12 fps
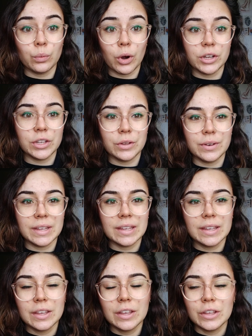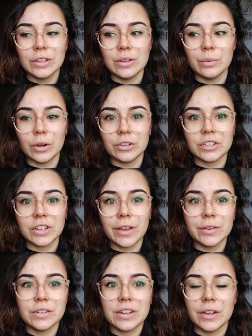what uni you want to
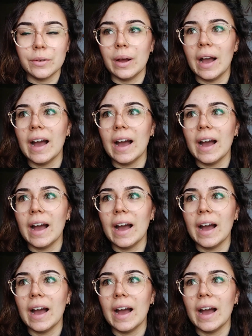go to.